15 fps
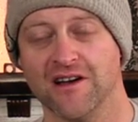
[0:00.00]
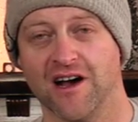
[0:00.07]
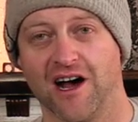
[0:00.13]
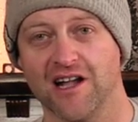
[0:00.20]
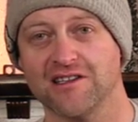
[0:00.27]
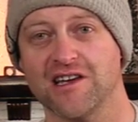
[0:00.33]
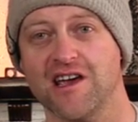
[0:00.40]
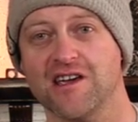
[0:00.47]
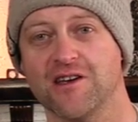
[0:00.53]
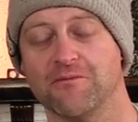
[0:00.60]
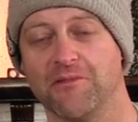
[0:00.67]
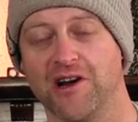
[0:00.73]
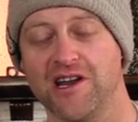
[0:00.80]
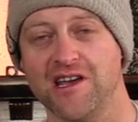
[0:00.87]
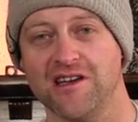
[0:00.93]
I'll take your
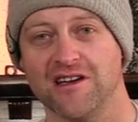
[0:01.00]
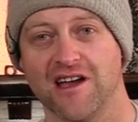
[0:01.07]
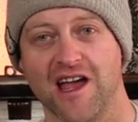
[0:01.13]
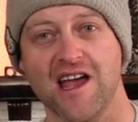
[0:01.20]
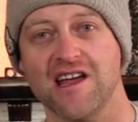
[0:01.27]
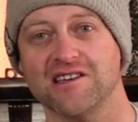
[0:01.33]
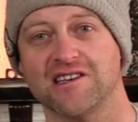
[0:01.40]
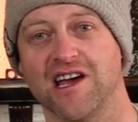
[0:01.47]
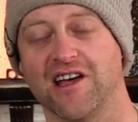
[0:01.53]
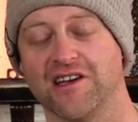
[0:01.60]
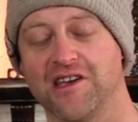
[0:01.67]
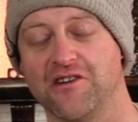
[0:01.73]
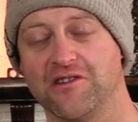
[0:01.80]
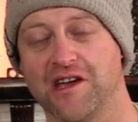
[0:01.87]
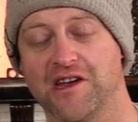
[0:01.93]
money and tell
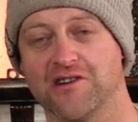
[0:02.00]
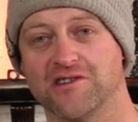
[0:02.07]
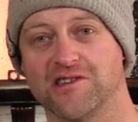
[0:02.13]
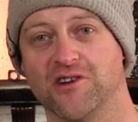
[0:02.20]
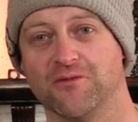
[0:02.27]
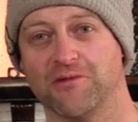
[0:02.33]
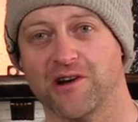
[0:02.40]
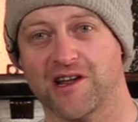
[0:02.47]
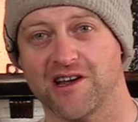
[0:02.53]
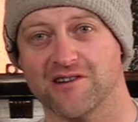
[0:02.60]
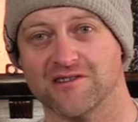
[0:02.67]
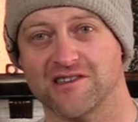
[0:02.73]
you that your snowboard gear